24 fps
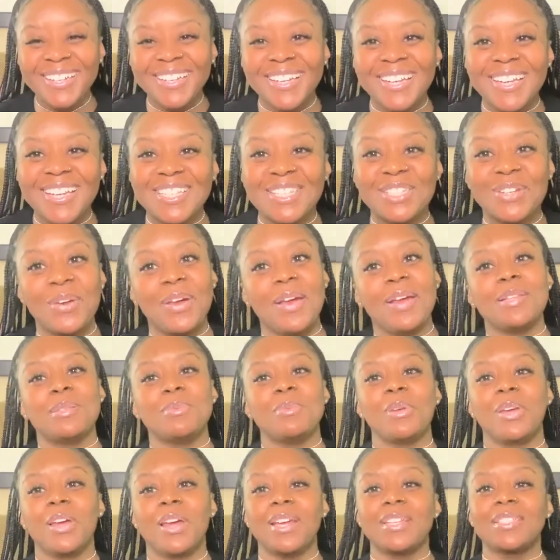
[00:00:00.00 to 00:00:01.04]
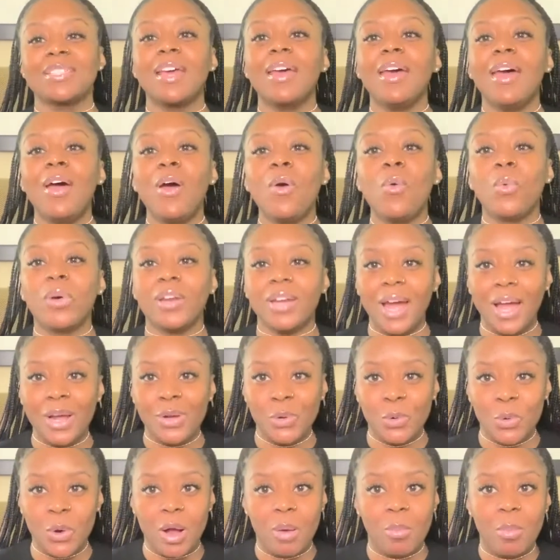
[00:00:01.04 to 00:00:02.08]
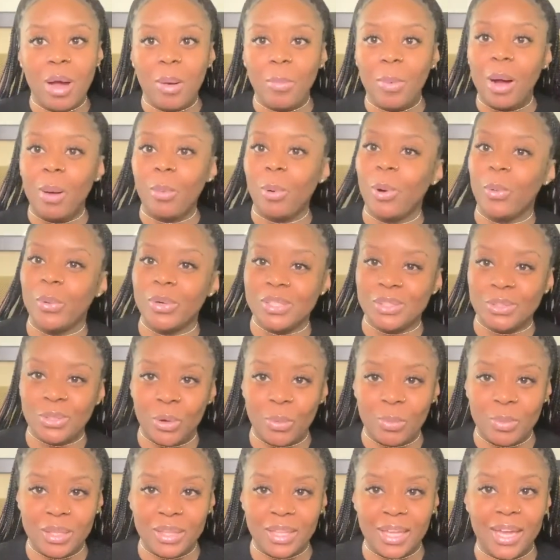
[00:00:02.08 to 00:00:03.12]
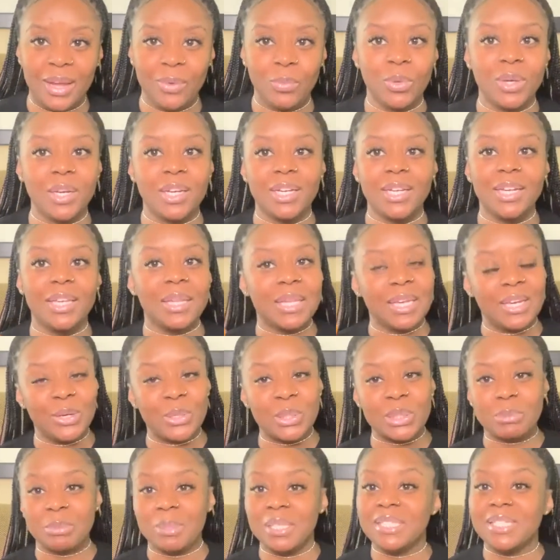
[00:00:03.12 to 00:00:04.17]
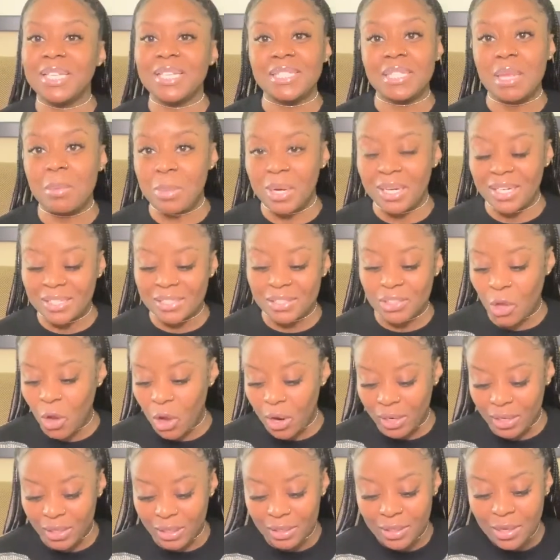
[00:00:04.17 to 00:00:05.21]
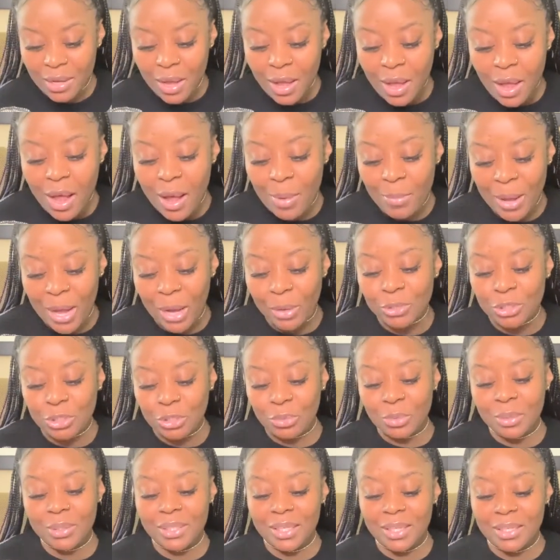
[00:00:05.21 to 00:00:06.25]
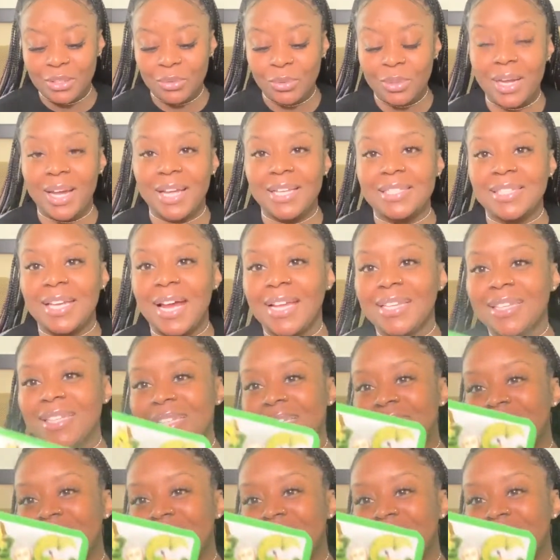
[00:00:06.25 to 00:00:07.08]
It's crazy because when I grew up, my mom always told me that ringing in the ears means that somebody's talking about you, and then you guys got this